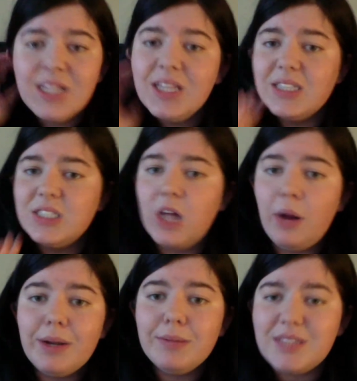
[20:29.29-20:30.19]
It's not
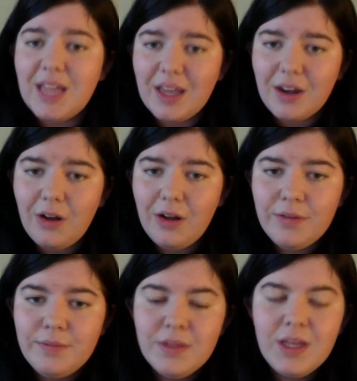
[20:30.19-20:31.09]
what I'm saying at all.
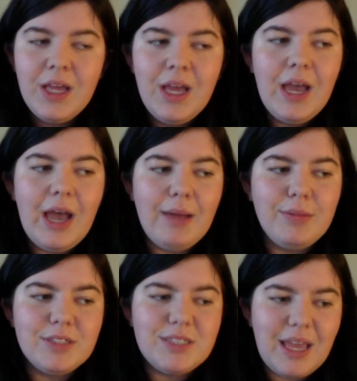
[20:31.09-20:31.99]
I'm
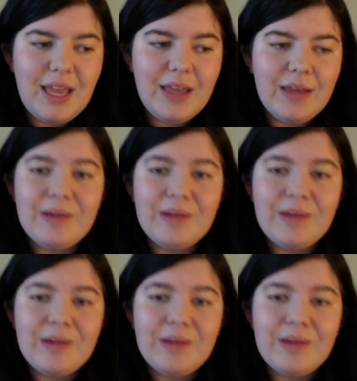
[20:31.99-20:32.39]
just saying